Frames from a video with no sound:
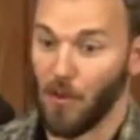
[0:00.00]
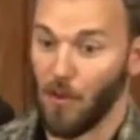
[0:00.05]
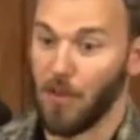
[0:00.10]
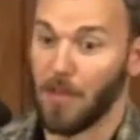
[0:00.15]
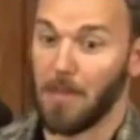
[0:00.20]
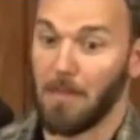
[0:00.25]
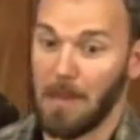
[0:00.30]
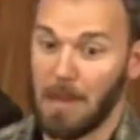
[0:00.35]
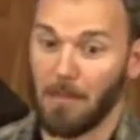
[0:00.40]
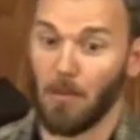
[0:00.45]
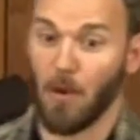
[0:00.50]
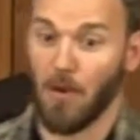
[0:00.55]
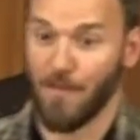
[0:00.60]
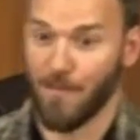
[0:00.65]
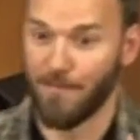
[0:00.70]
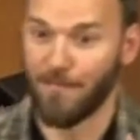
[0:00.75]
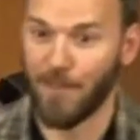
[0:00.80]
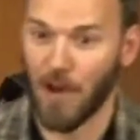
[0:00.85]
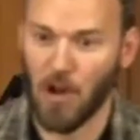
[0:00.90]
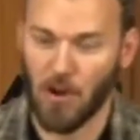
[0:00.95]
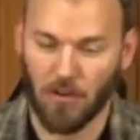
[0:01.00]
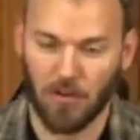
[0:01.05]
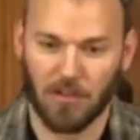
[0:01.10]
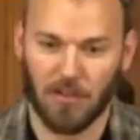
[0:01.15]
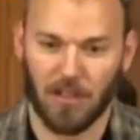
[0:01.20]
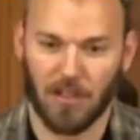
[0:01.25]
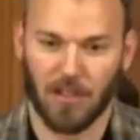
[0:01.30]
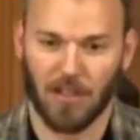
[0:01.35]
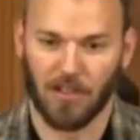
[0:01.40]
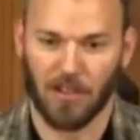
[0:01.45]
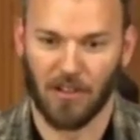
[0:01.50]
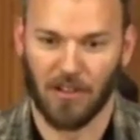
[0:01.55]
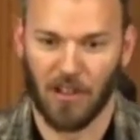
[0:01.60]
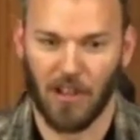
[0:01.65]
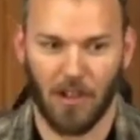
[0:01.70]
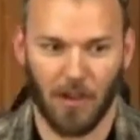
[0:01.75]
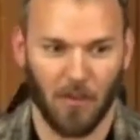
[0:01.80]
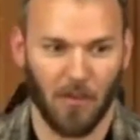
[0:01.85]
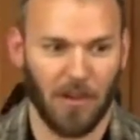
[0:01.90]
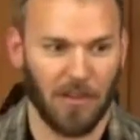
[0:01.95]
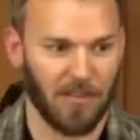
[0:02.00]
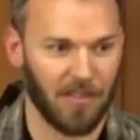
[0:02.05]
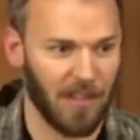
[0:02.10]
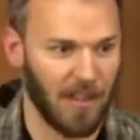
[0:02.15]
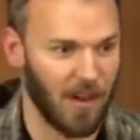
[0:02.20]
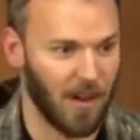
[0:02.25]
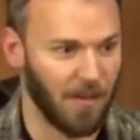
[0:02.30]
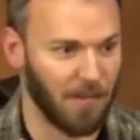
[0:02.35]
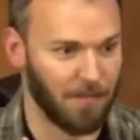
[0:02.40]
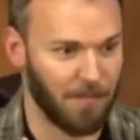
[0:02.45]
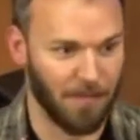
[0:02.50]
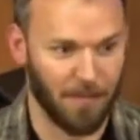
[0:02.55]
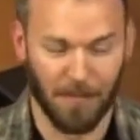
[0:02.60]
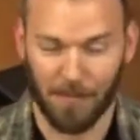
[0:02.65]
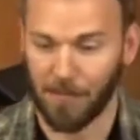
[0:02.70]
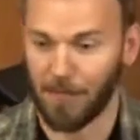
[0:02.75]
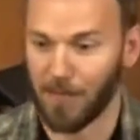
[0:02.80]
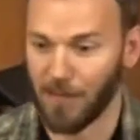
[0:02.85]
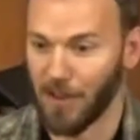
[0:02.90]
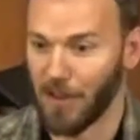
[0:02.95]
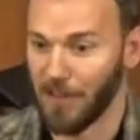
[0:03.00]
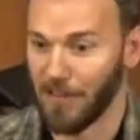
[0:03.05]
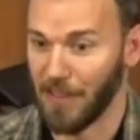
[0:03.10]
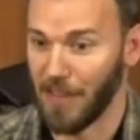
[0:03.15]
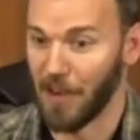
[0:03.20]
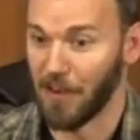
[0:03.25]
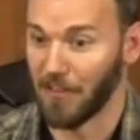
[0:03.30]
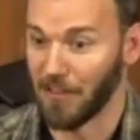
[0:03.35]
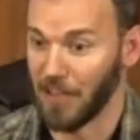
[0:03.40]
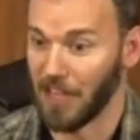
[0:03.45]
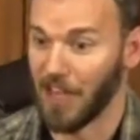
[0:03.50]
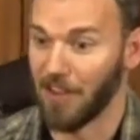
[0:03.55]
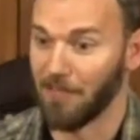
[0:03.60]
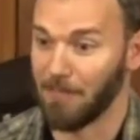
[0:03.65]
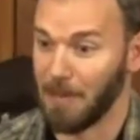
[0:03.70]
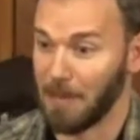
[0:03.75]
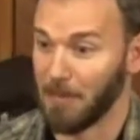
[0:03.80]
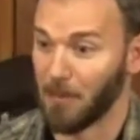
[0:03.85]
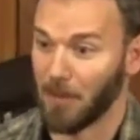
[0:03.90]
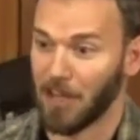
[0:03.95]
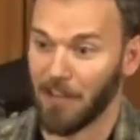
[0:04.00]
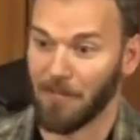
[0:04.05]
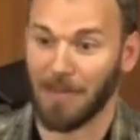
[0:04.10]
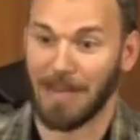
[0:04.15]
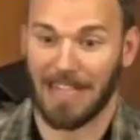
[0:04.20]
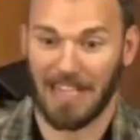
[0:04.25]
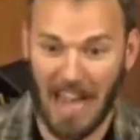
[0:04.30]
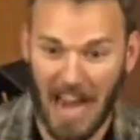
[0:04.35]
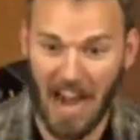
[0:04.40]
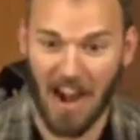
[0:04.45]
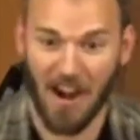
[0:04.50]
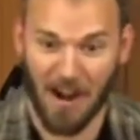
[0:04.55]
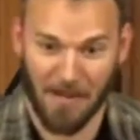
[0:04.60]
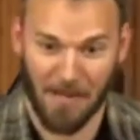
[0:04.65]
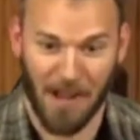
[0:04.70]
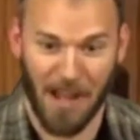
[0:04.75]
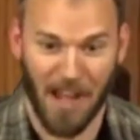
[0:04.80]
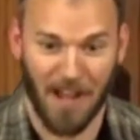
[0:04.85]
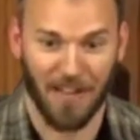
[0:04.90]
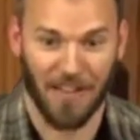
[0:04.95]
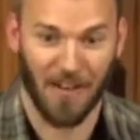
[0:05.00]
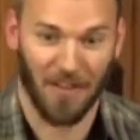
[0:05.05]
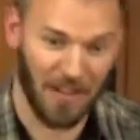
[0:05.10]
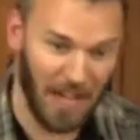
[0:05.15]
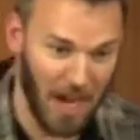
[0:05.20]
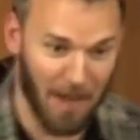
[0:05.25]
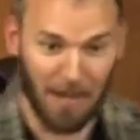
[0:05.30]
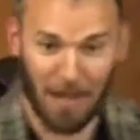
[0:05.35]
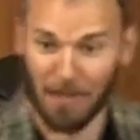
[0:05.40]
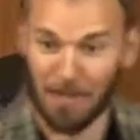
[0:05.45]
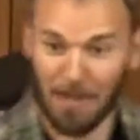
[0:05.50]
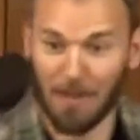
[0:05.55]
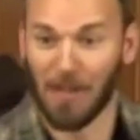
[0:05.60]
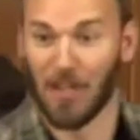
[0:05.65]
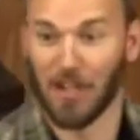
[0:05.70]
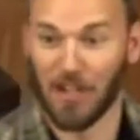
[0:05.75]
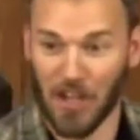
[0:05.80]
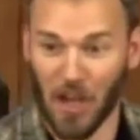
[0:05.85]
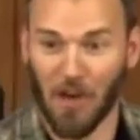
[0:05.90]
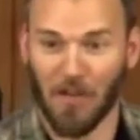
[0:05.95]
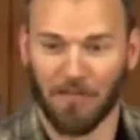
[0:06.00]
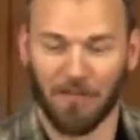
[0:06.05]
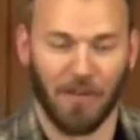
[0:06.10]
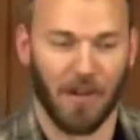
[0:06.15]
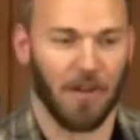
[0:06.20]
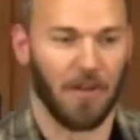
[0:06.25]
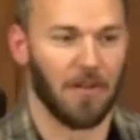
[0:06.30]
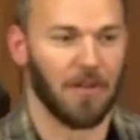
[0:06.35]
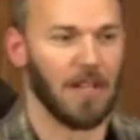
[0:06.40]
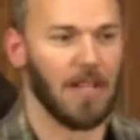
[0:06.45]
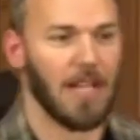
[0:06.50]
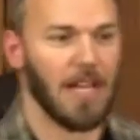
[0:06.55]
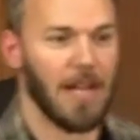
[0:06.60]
or the people who vote, because they're the only ones that the people in government care about. They don't care about the people that don't vote.